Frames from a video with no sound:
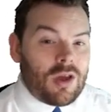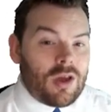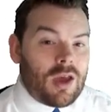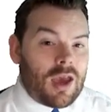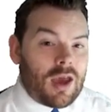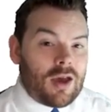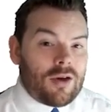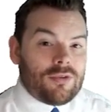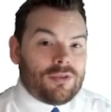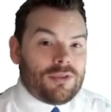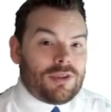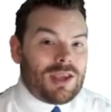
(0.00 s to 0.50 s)

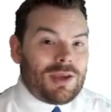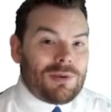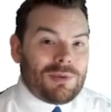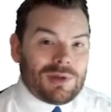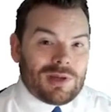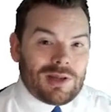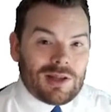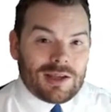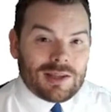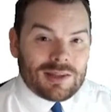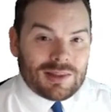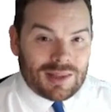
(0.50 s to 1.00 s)
how they would
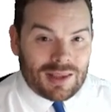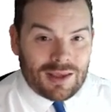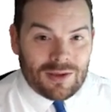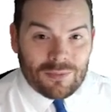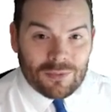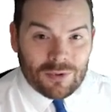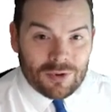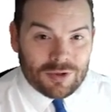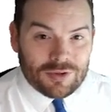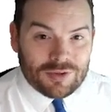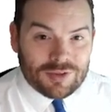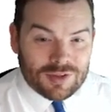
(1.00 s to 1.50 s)
like their
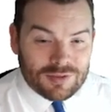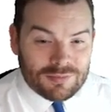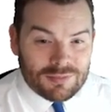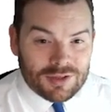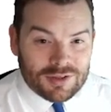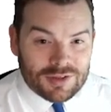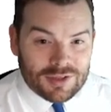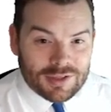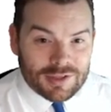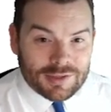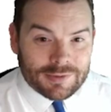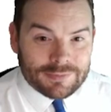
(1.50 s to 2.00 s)
work
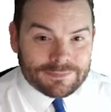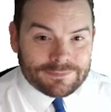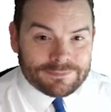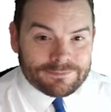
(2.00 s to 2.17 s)
submitted.